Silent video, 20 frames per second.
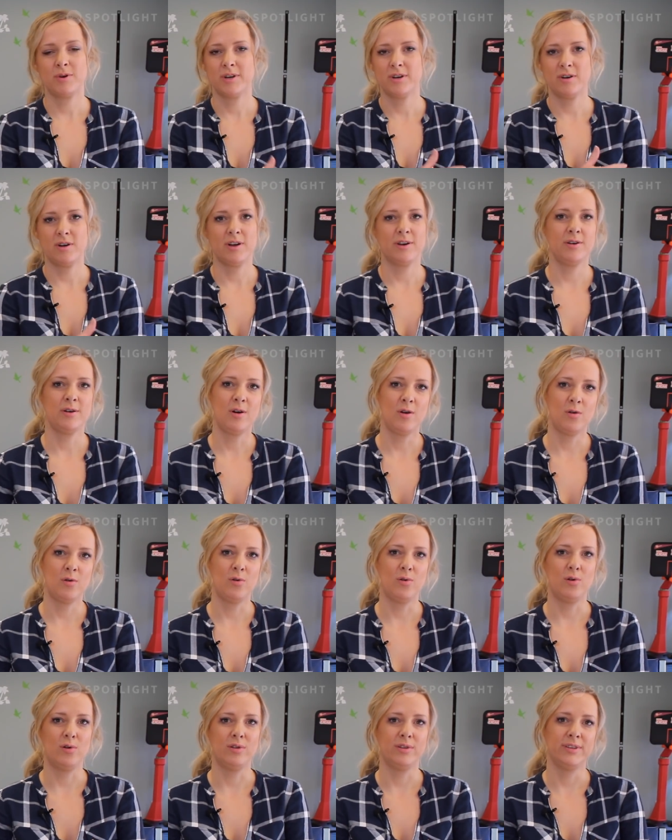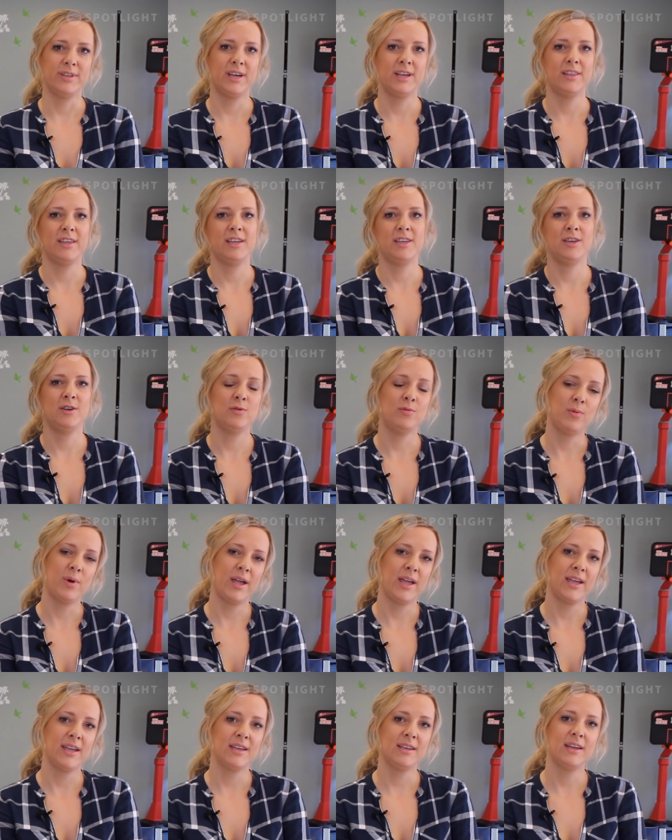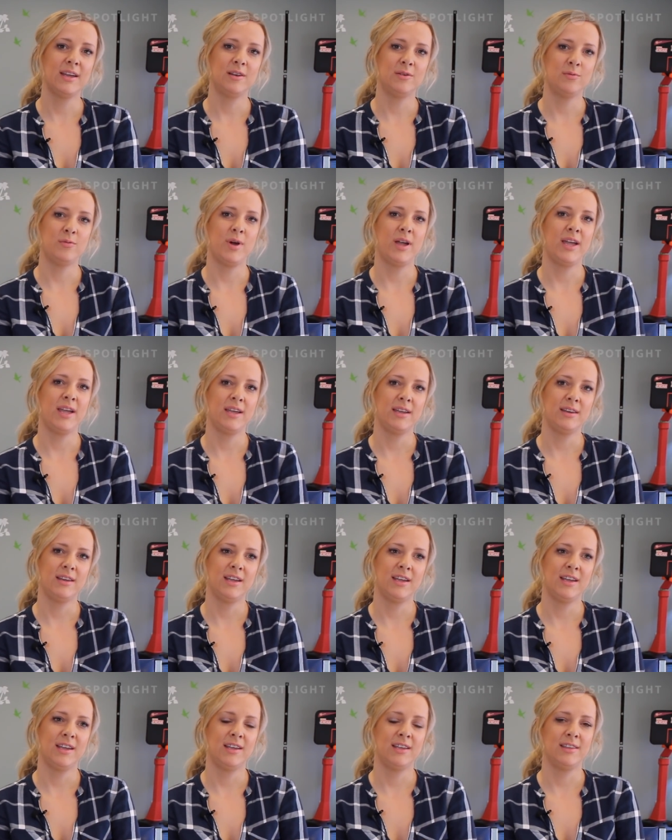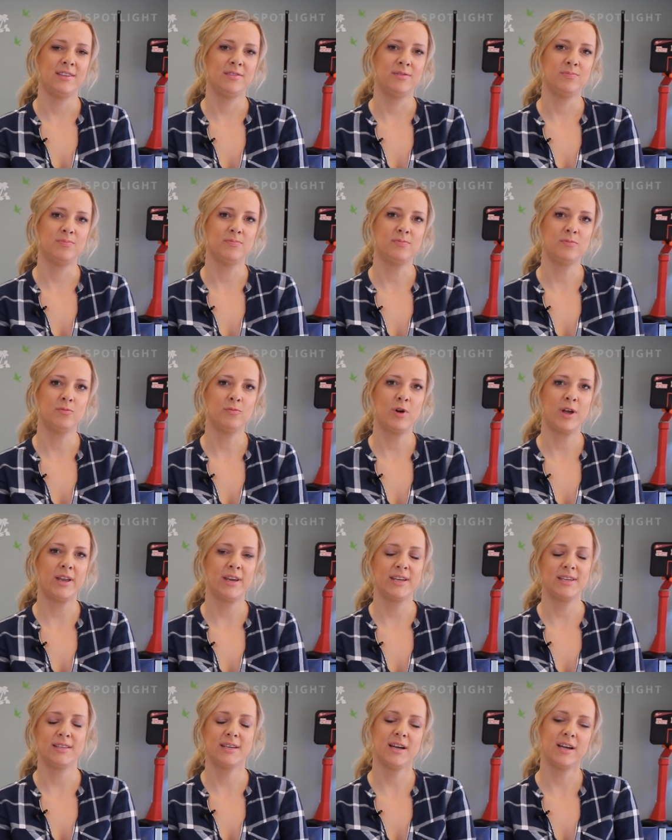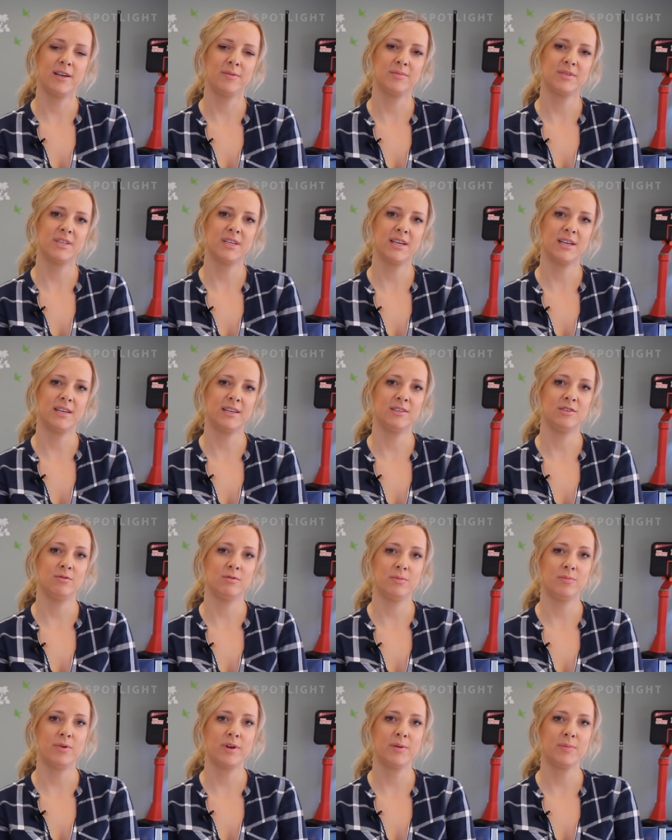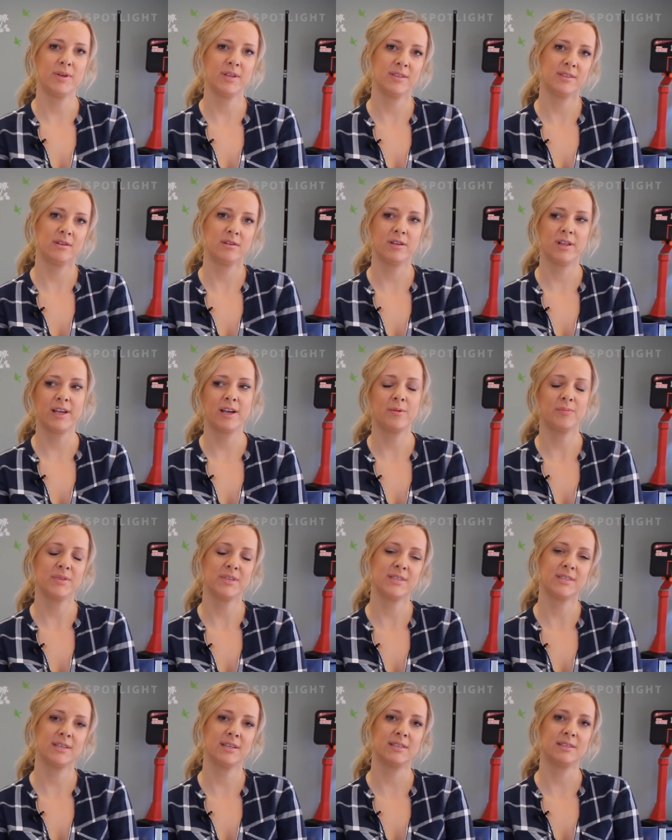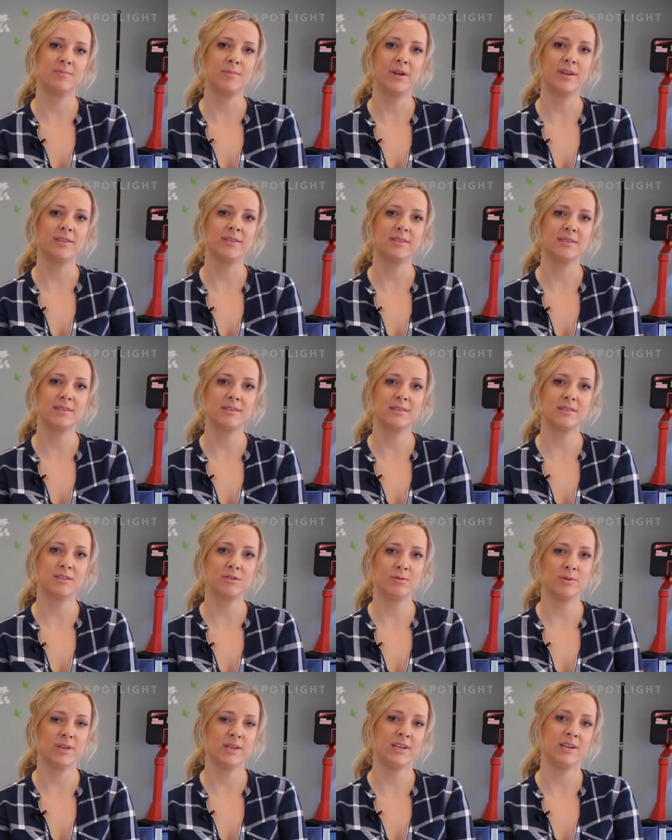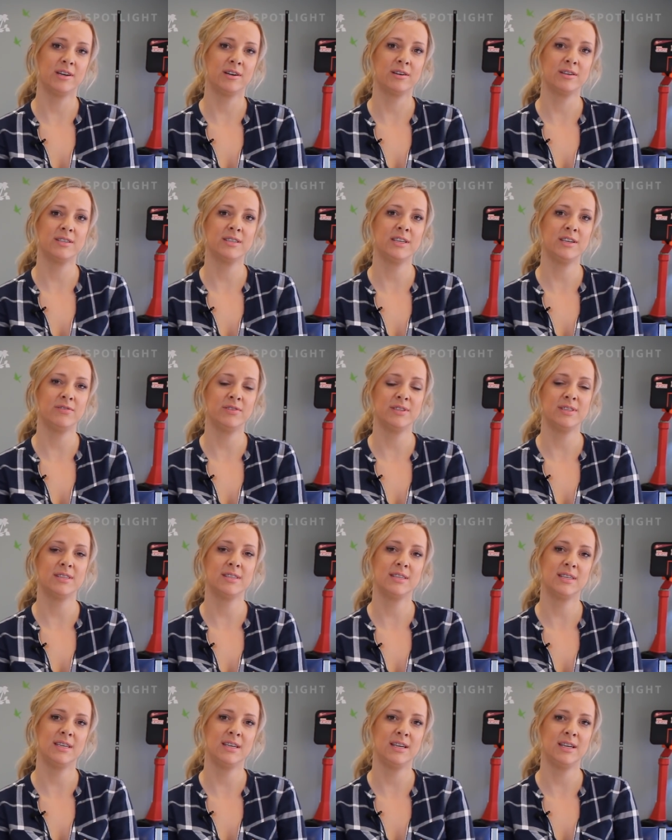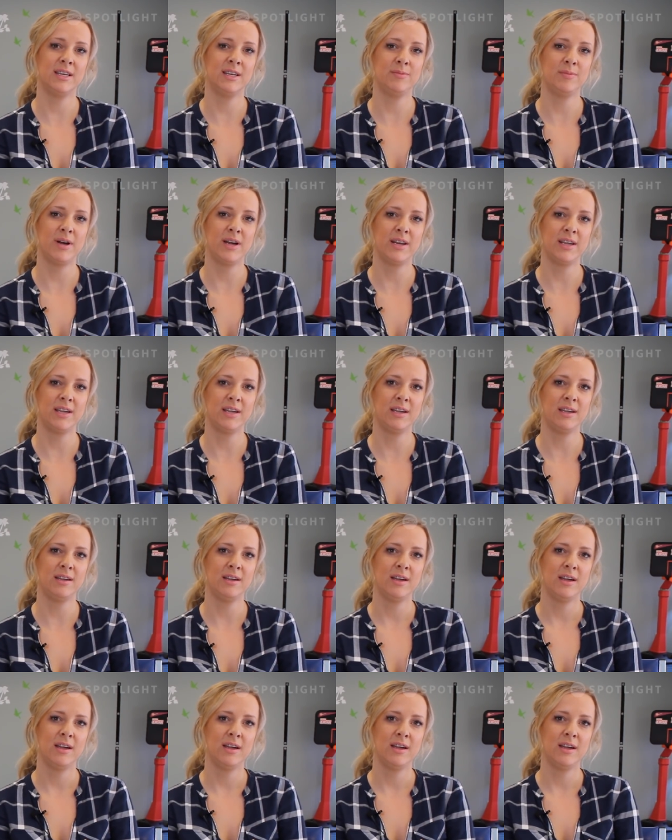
put on hold and then you wait and wait and waiting times to get into appointments are like up to six months to a year to even see anybody.